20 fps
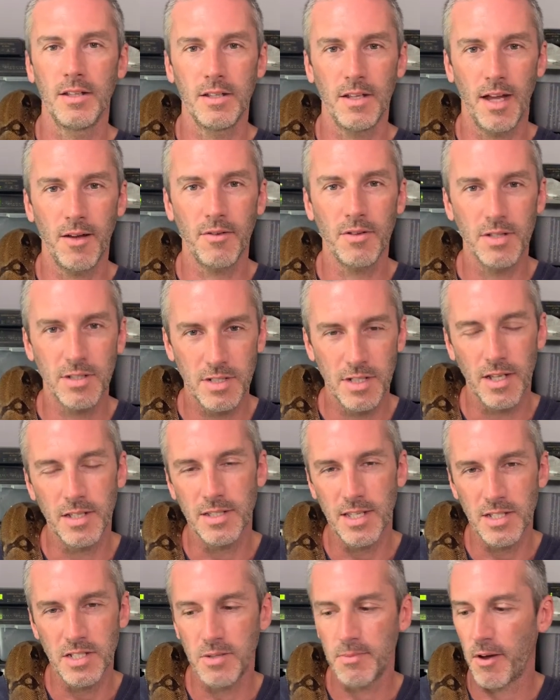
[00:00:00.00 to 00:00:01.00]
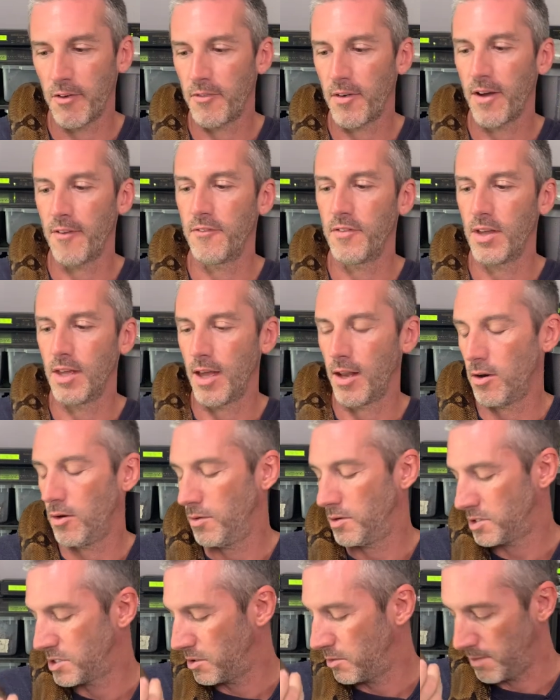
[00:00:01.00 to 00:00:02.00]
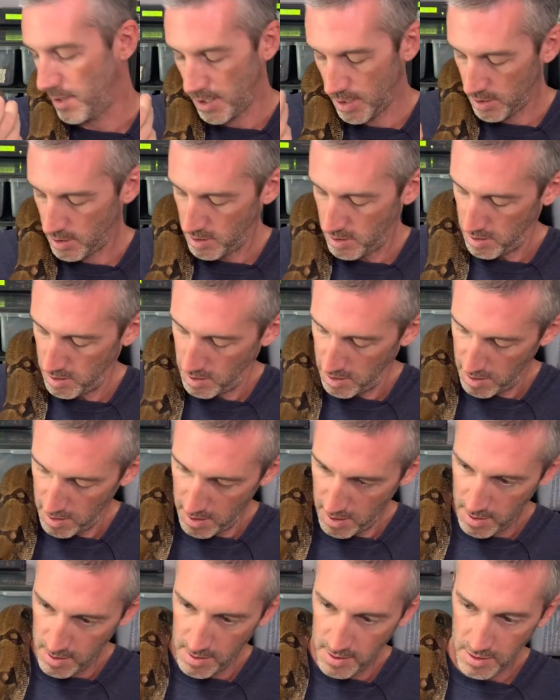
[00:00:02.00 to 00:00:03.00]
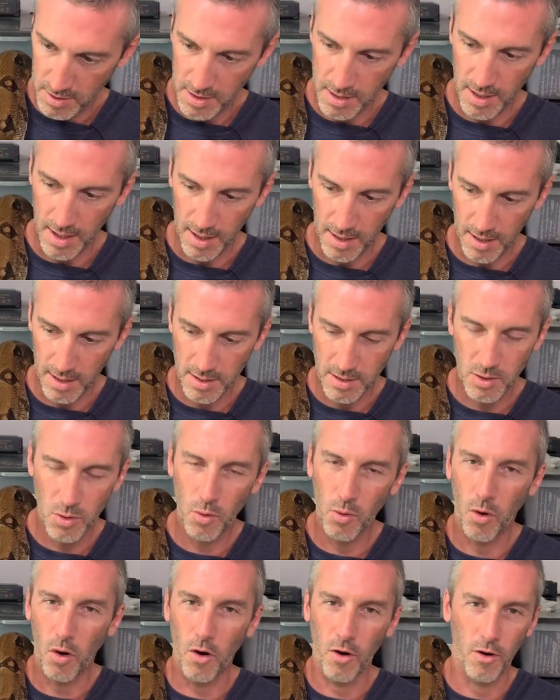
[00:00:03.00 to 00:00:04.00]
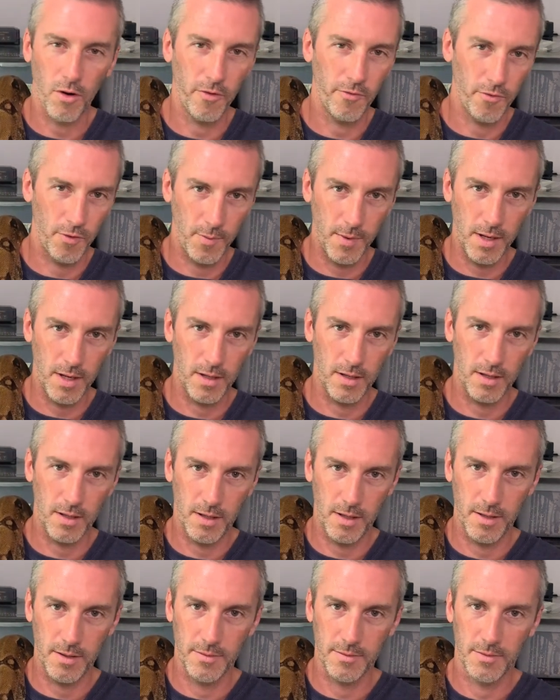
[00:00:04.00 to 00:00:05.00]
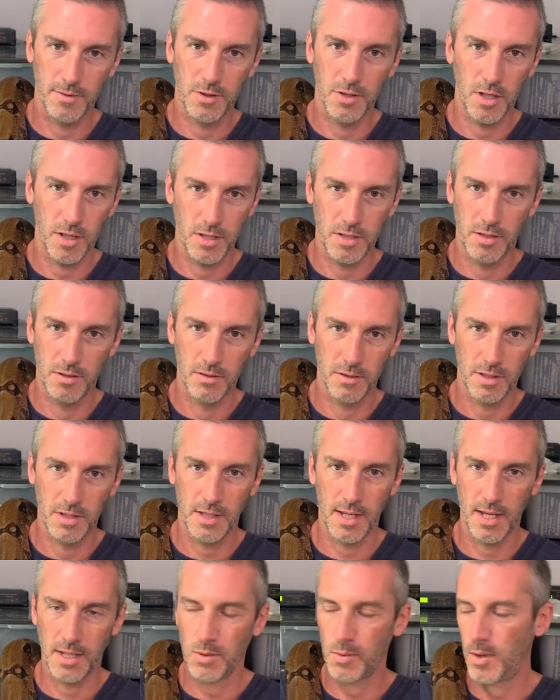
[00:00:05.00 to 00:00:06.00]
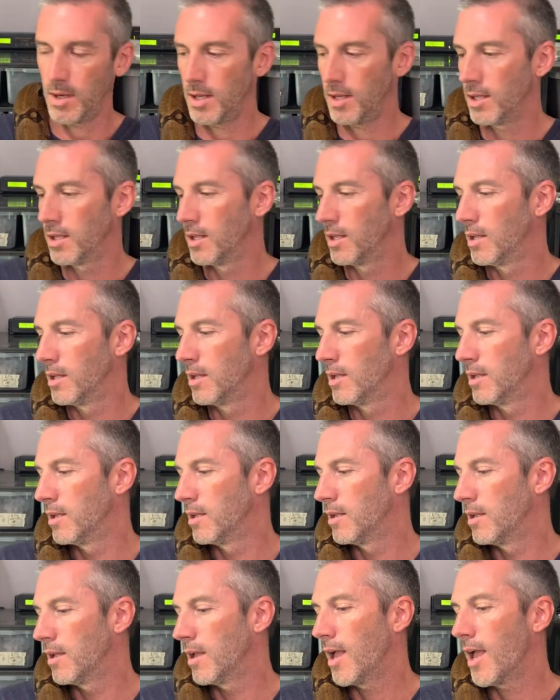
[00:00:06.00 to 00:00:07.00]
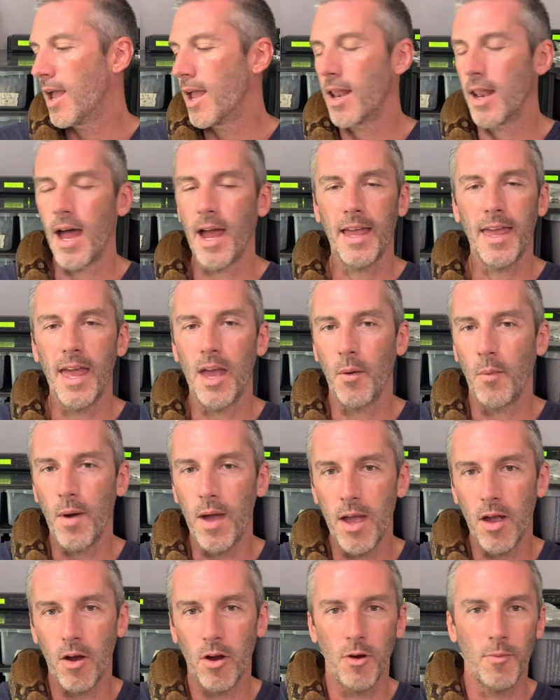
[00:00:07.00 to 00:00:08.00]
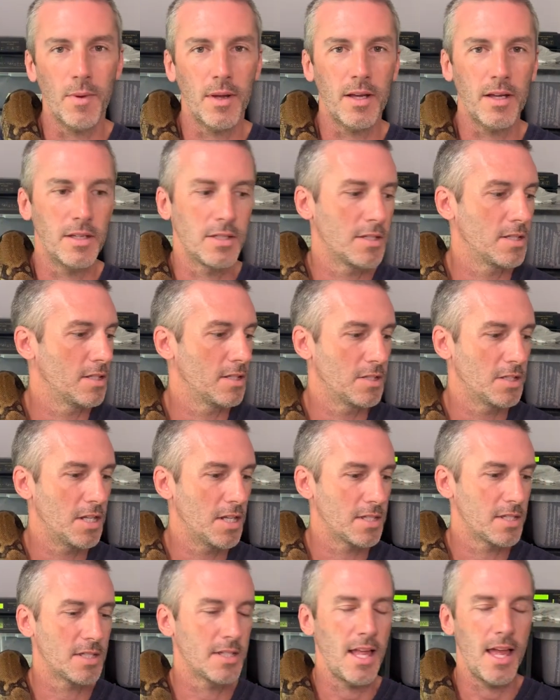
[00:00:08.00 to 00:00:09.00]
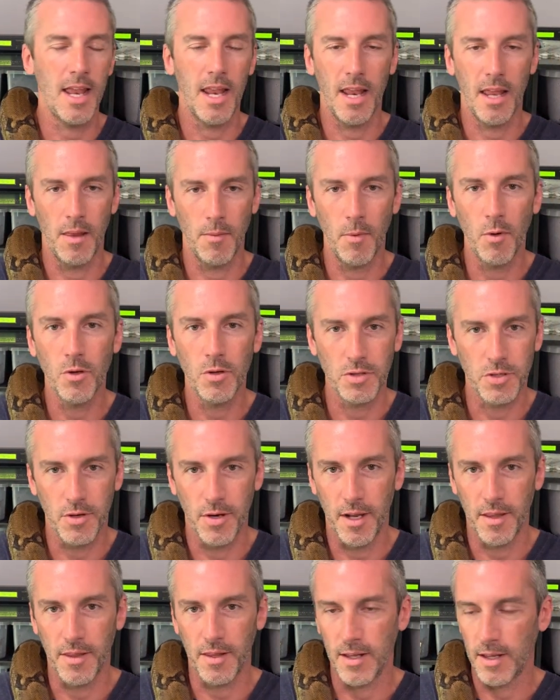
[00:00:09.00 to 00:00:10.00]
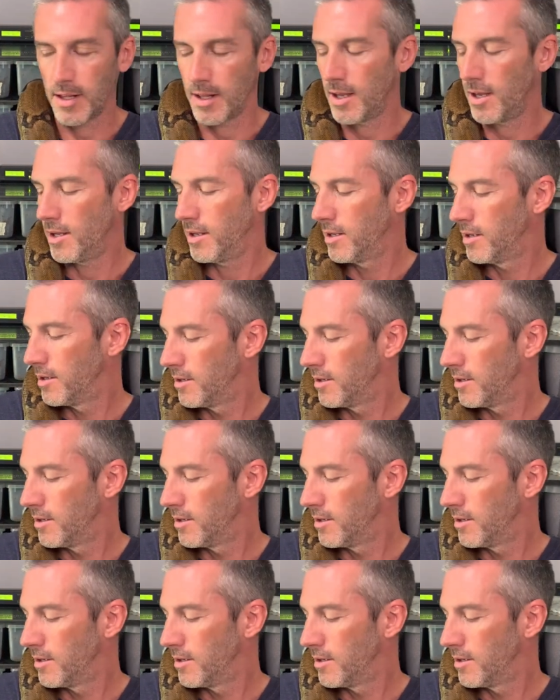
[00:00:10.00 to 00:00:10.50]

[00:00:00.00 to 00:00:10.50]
I'd say she's about 5 feet. I don't know what she weighs. She's like, it's too hard for me to judge snake's weight. And I can't weigh her because she doesn't stay in any of the bowls or anything like that.